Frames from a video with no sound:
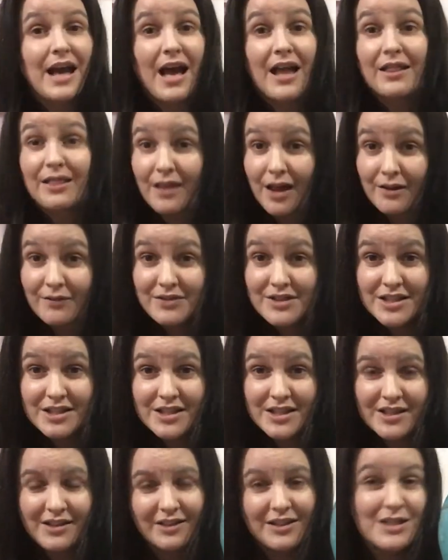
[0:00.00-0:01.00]
I love
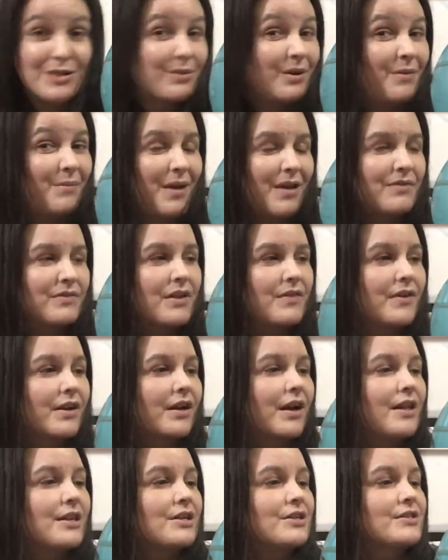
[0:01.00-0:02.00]
teal, it's one of my favorite
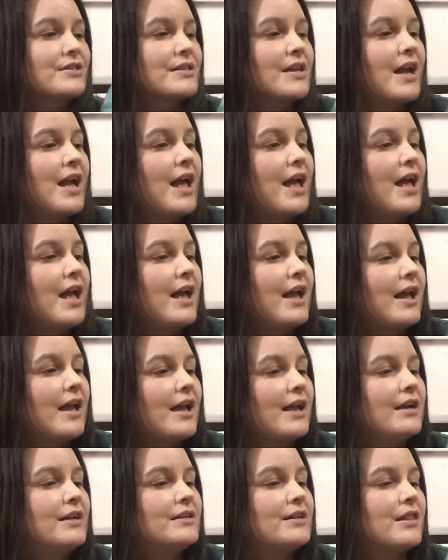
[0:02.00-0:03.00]
colors,
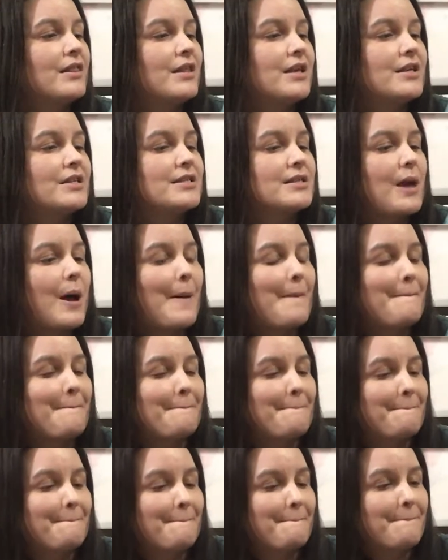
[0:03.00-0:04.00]
and this
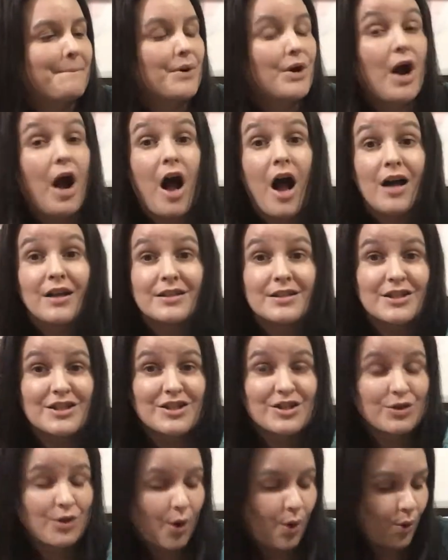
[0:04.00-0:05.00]

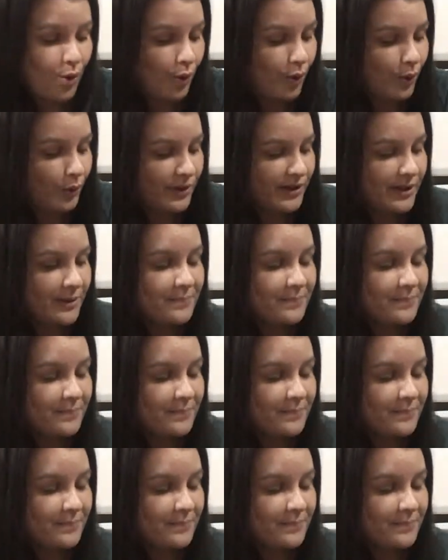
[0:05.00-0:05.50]
bronze gold